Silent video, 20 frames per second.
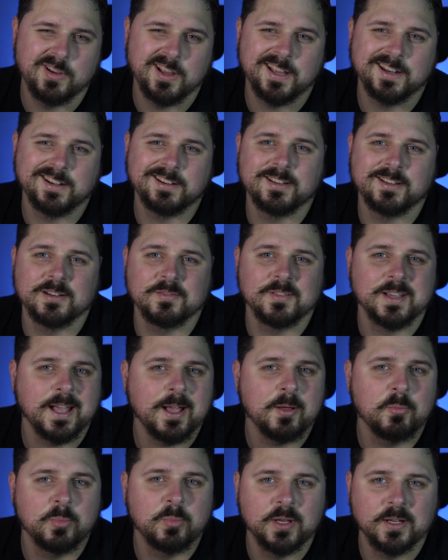and kind of
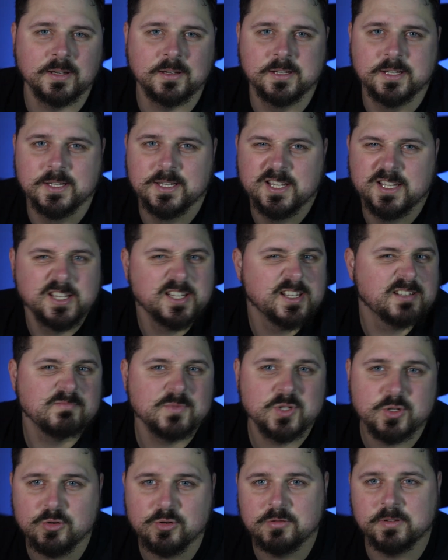camping,
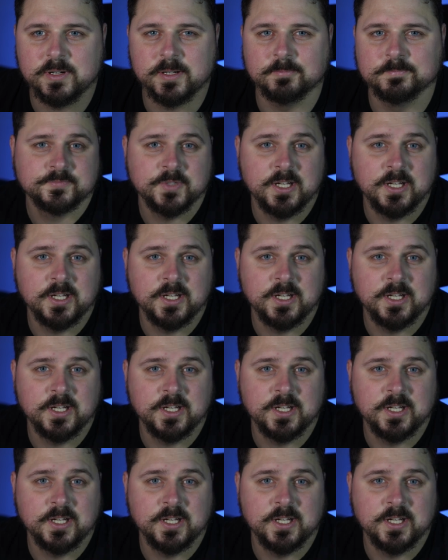touring.